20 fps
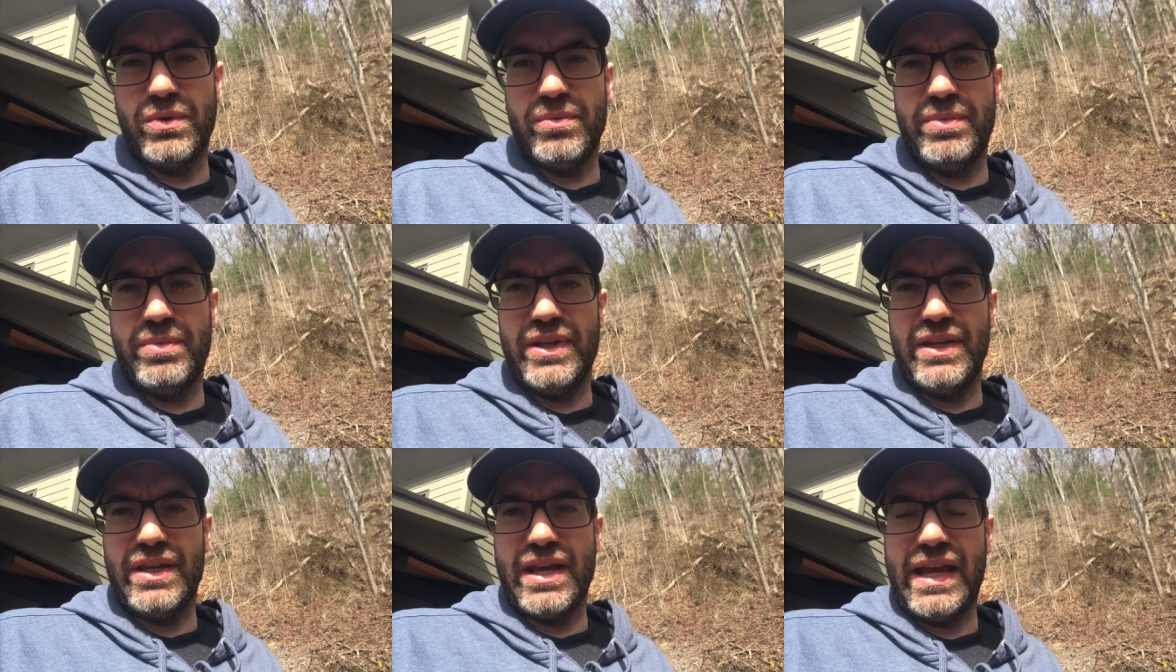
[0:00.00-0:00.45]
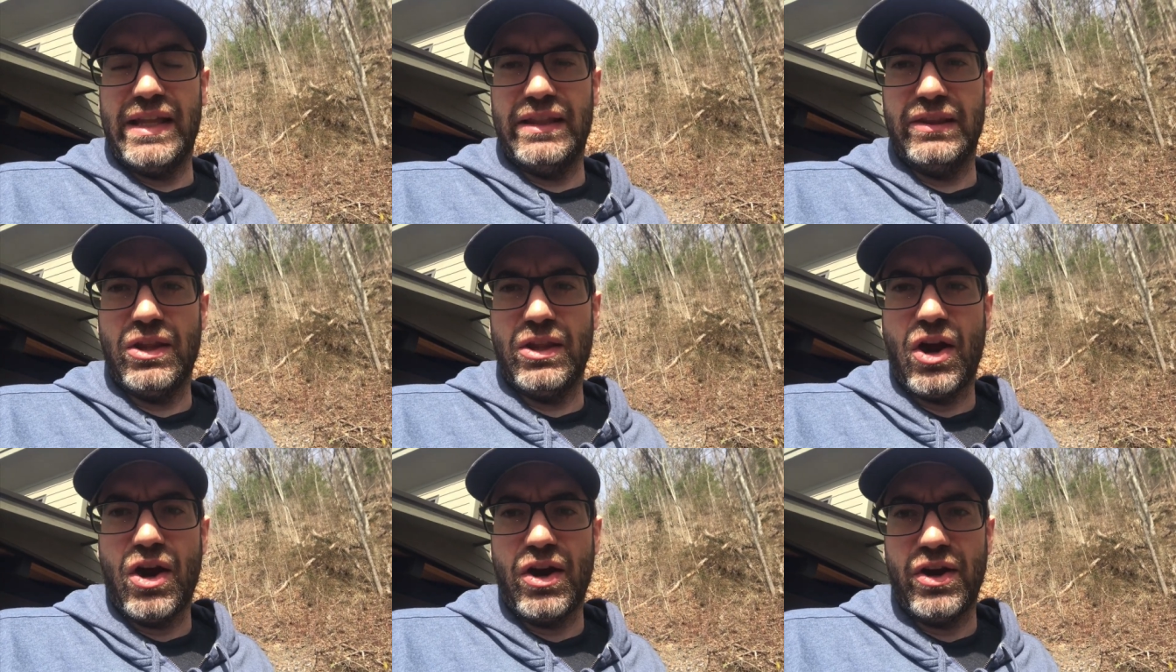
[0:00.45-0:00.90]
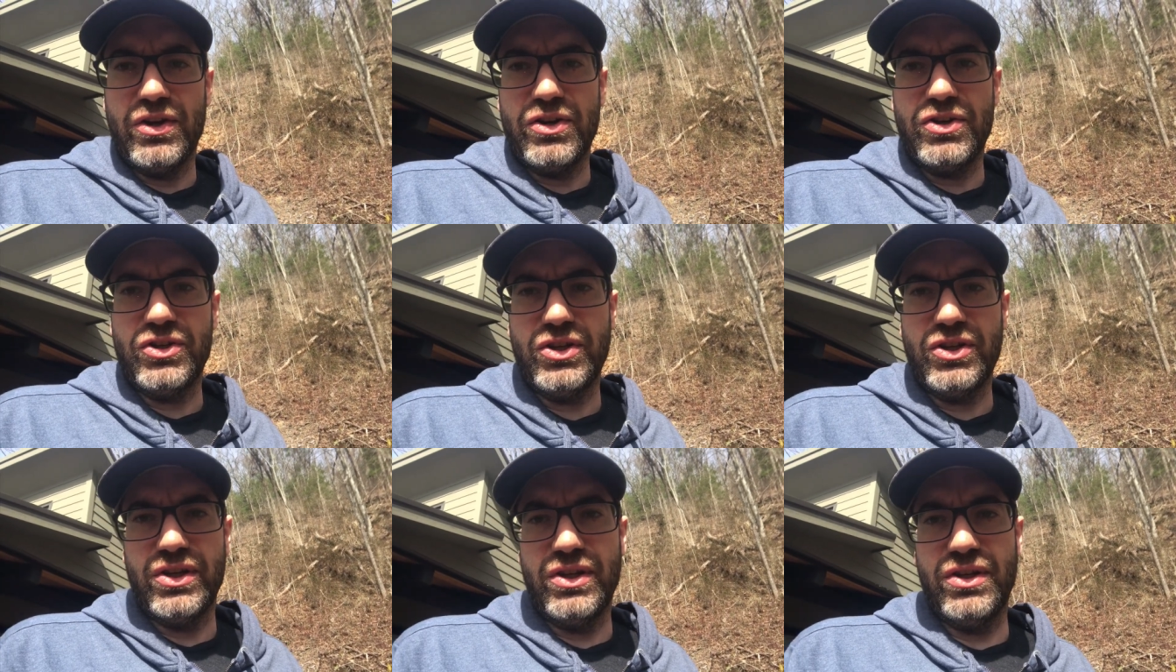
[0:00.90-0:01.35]
would be a
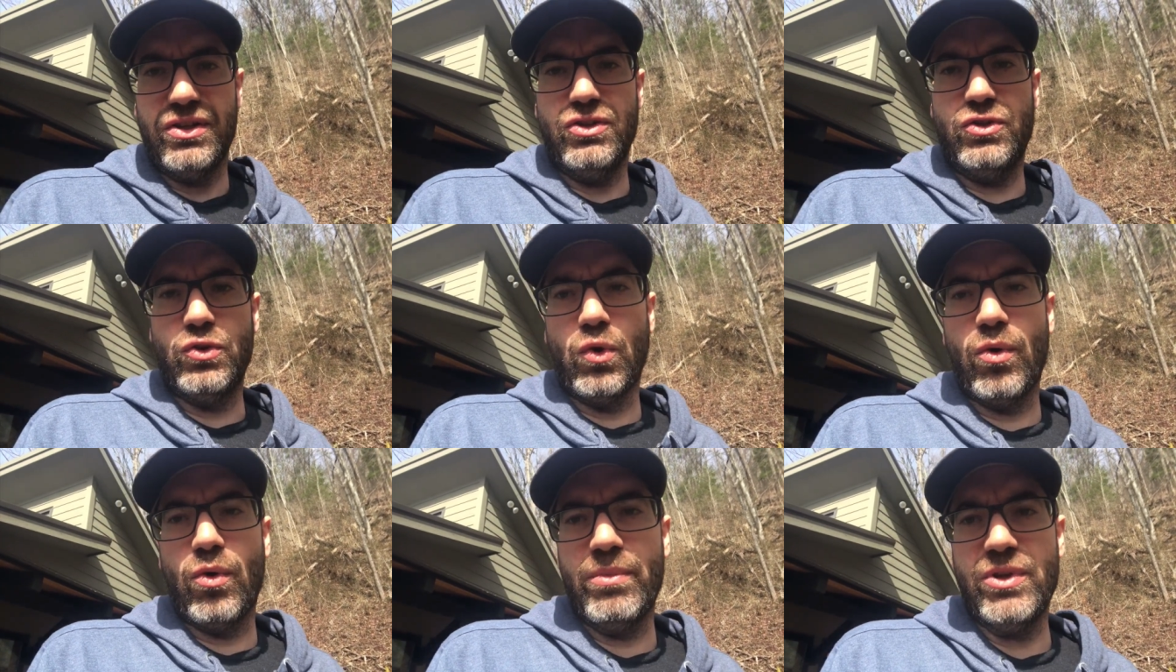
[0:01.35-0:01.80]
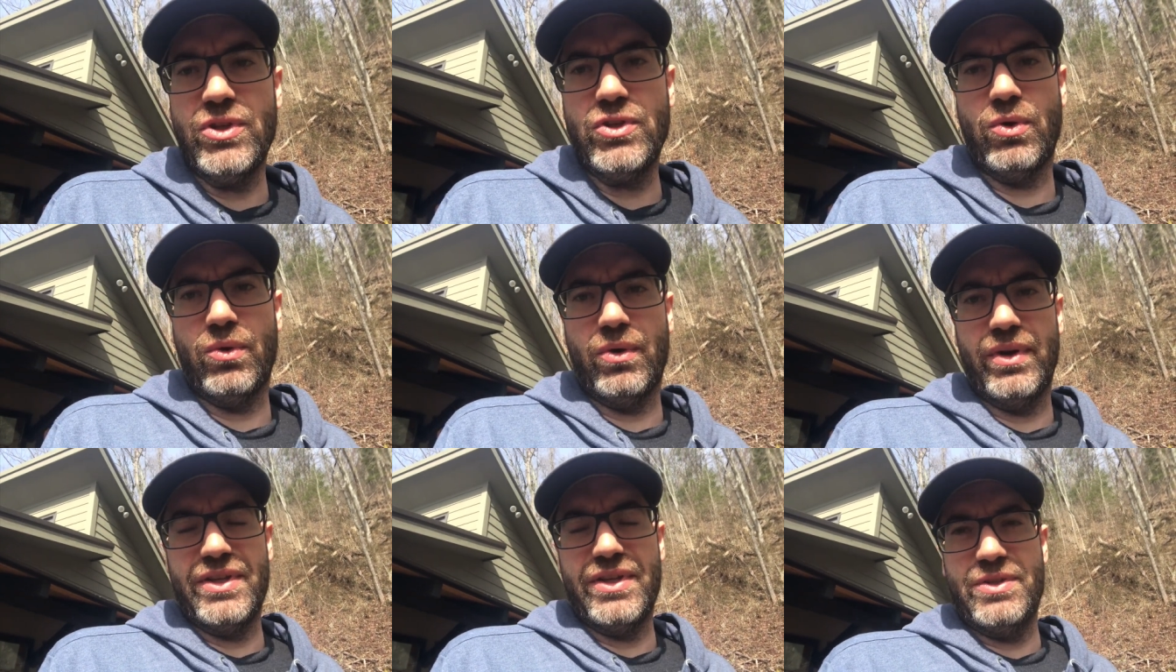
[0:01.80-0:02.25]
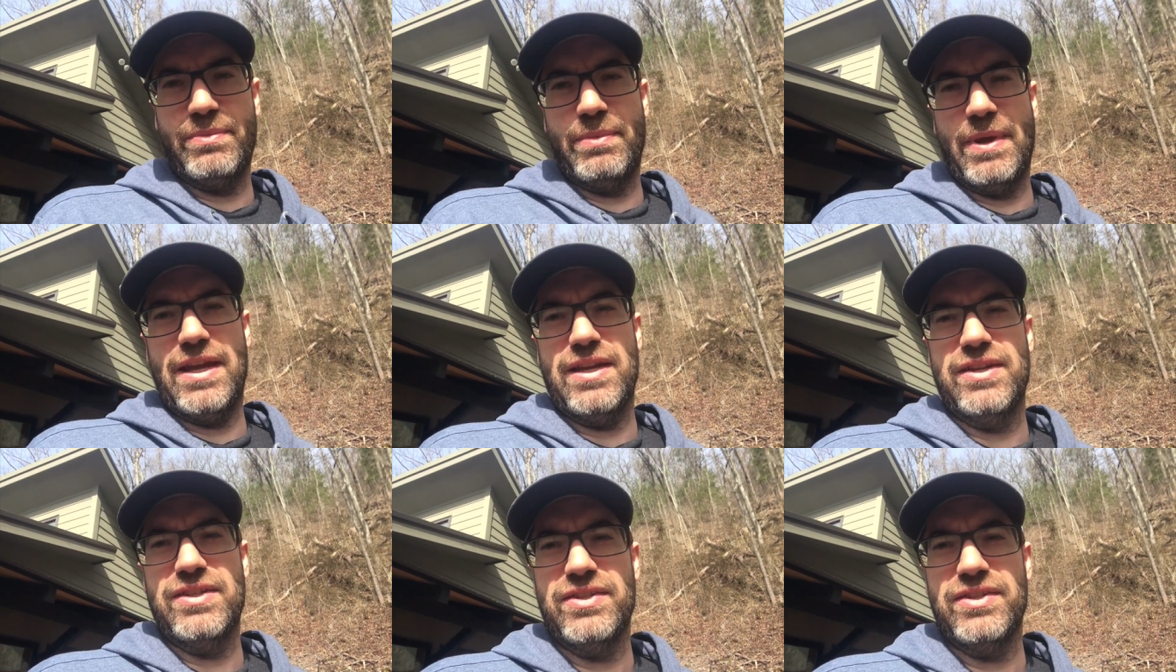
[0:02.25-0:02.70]
large dormitory
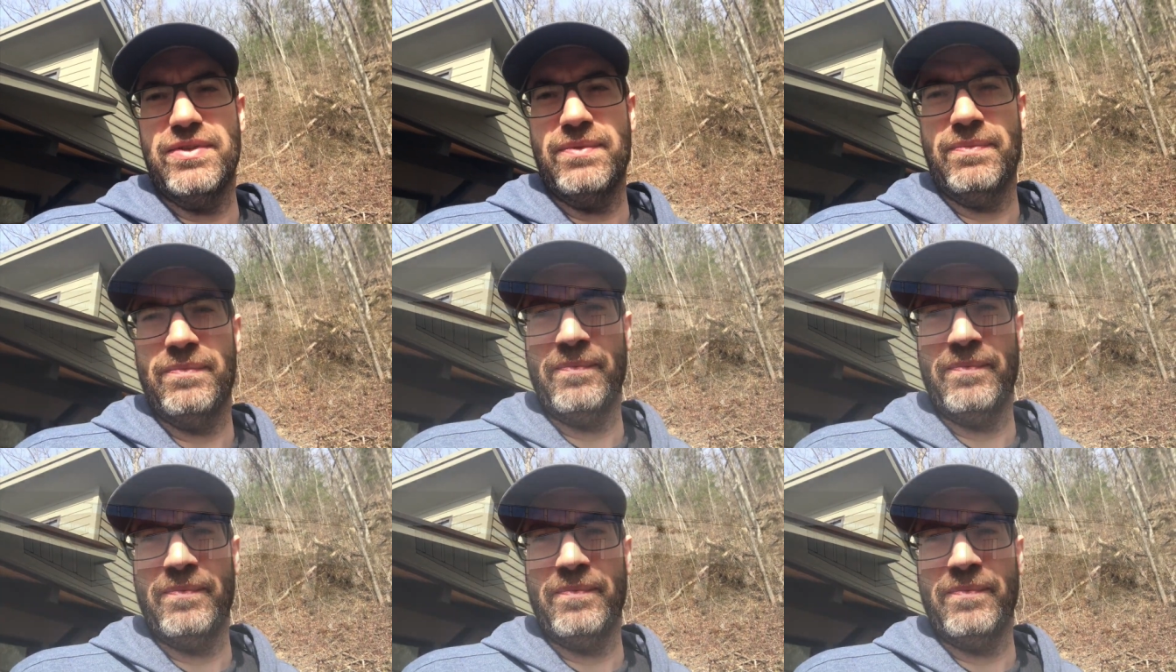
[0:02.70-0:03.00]
space.